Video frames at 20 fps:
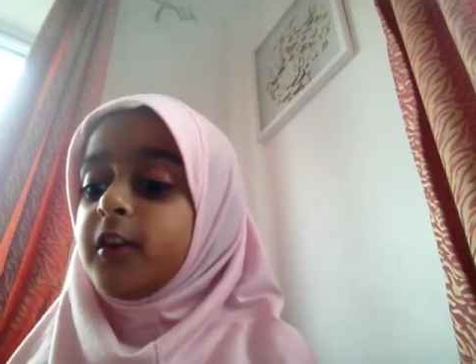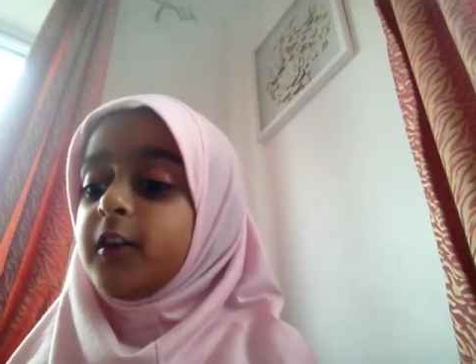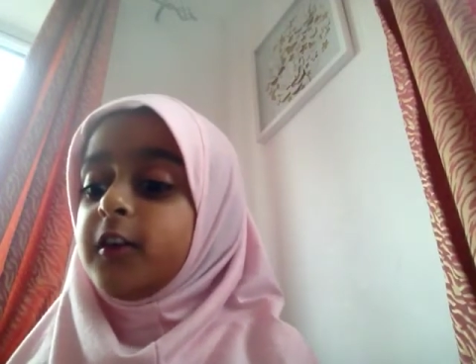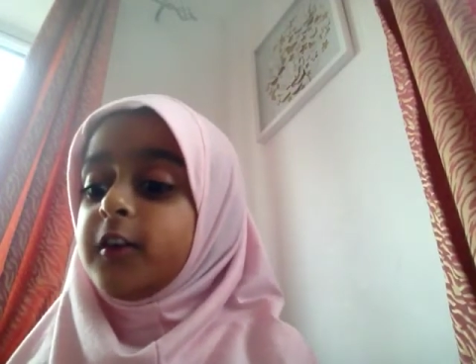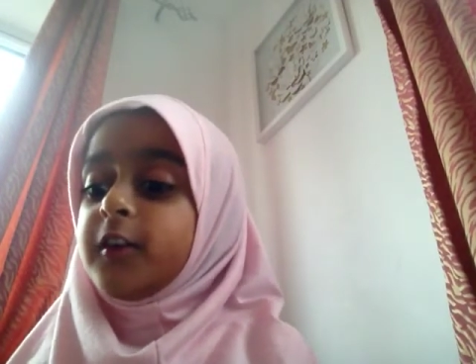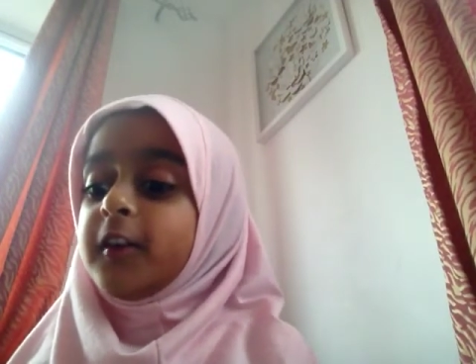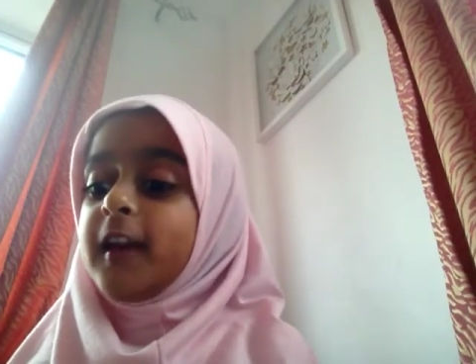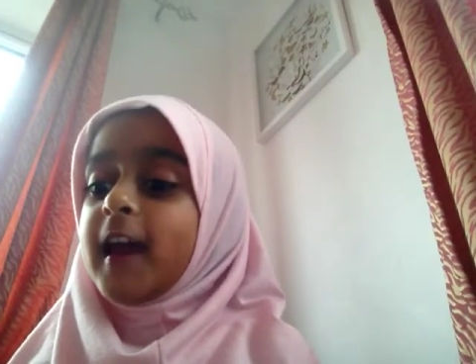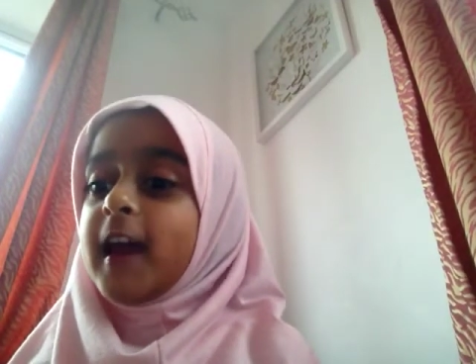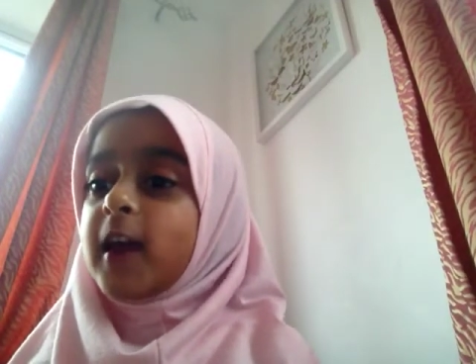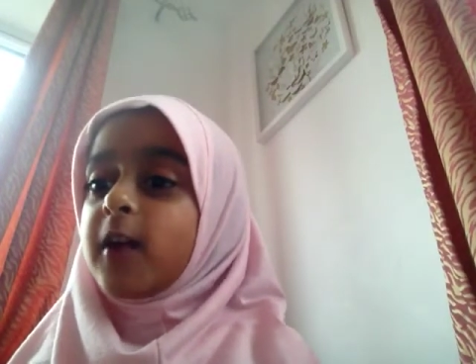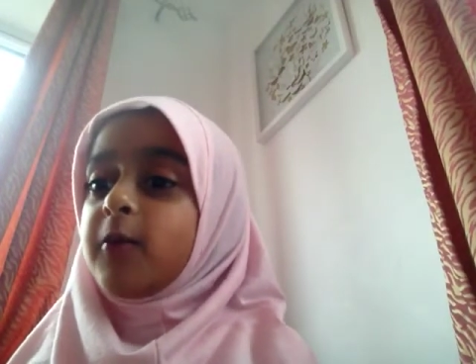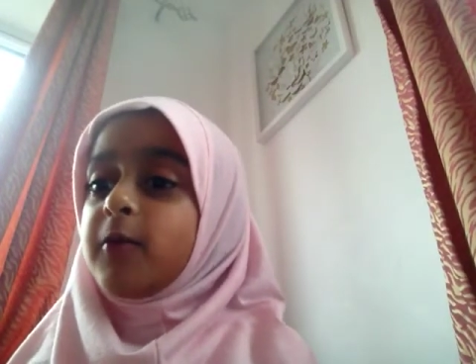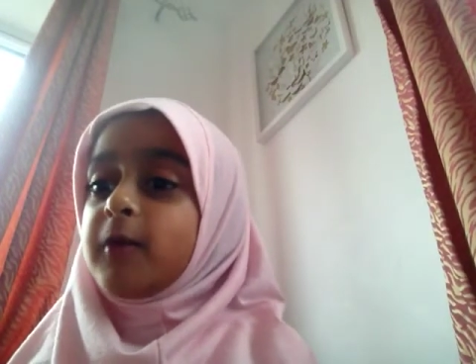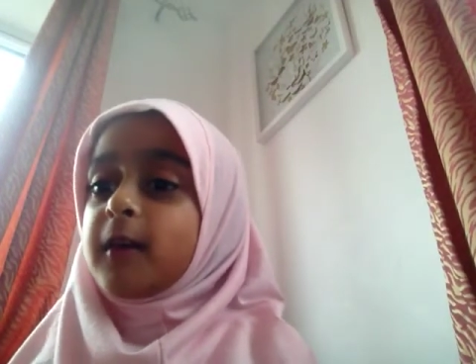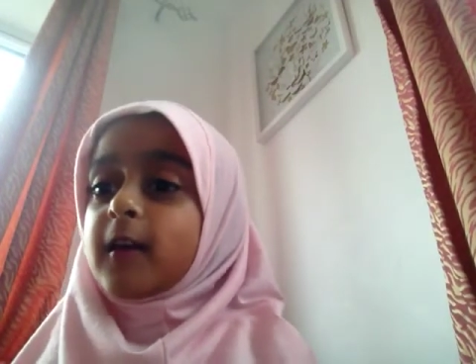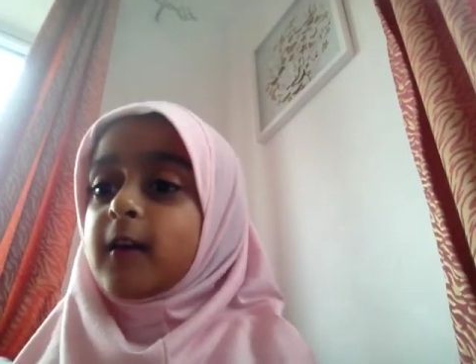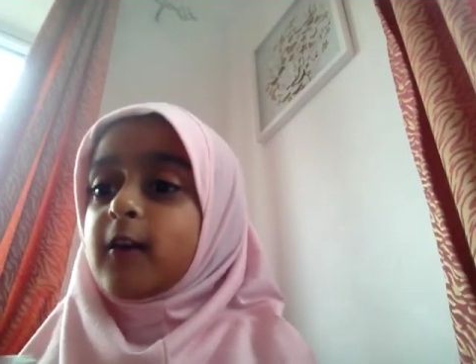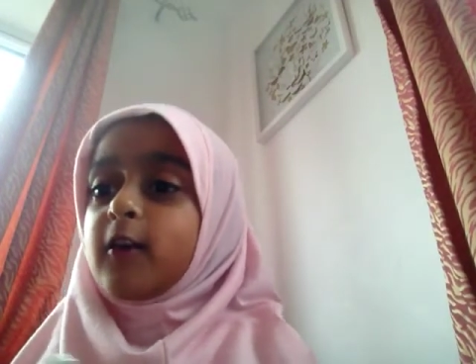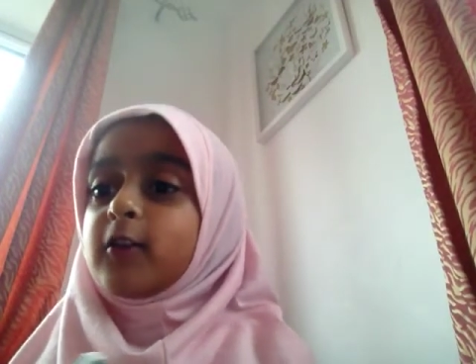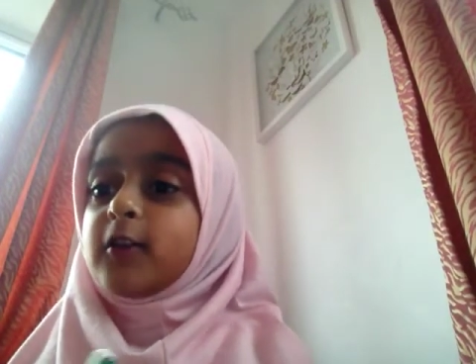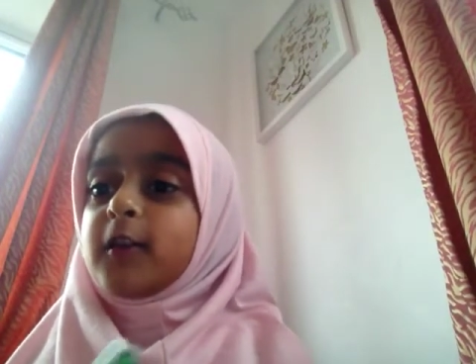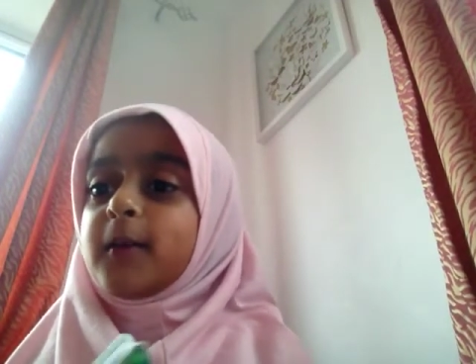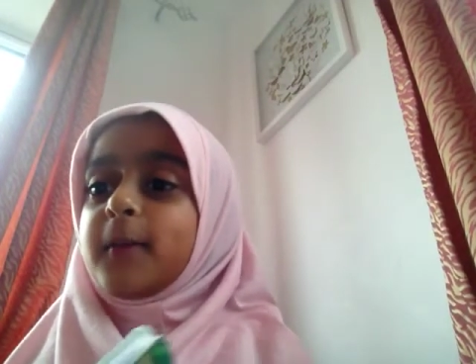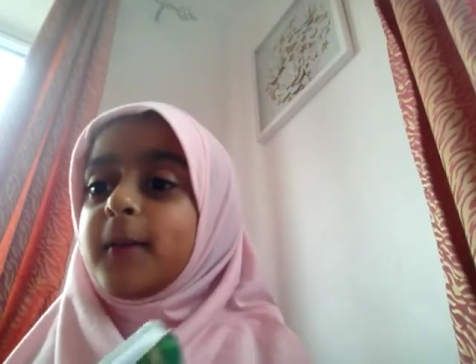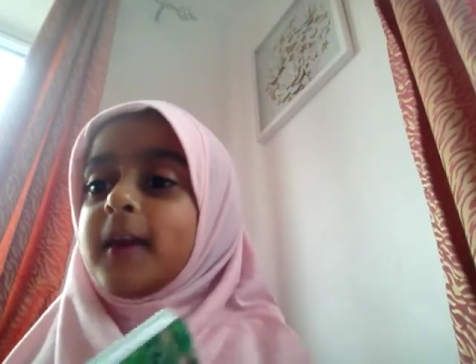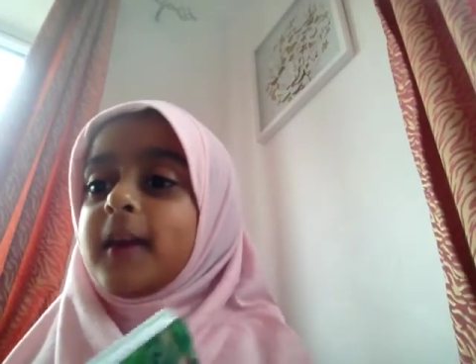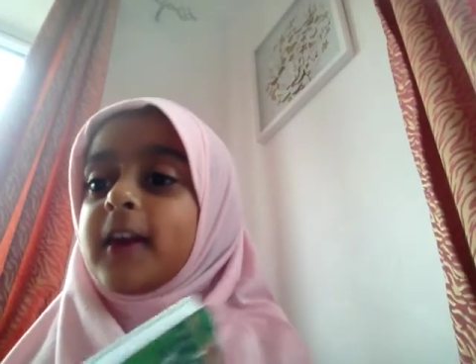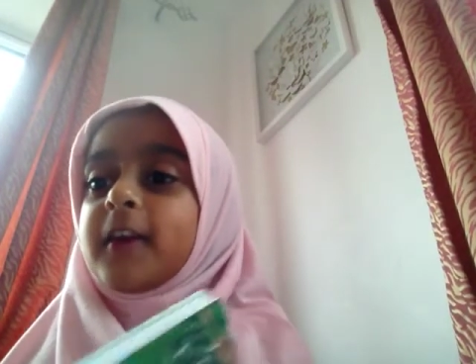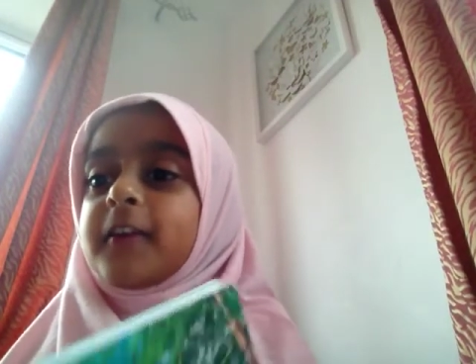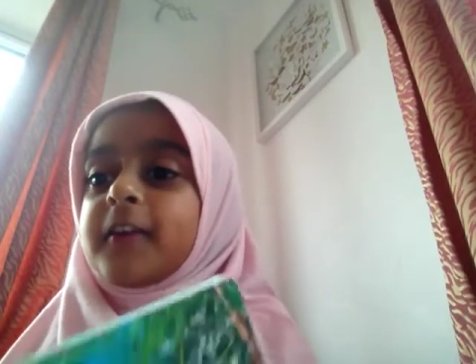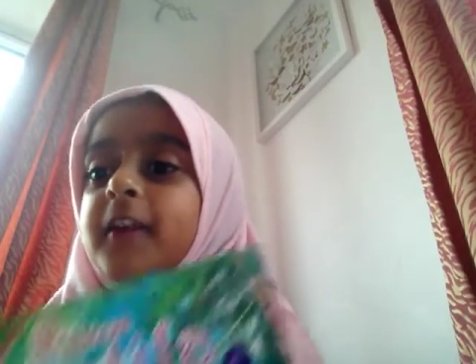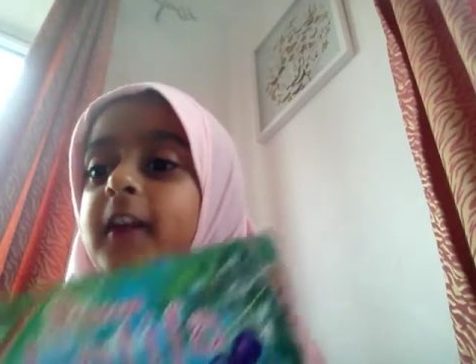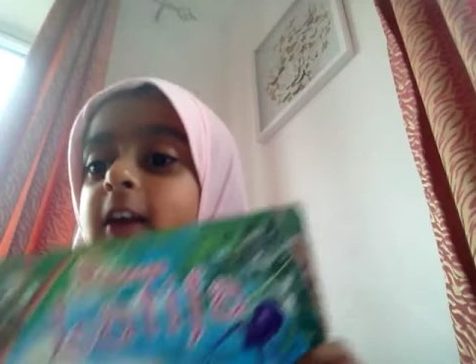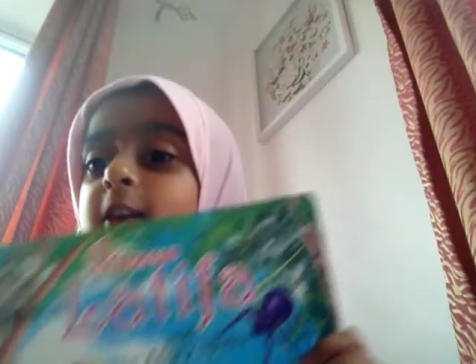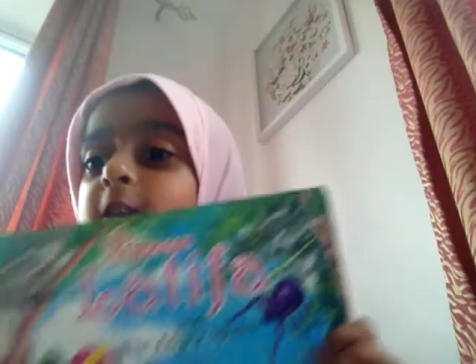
Today, we are going to be listening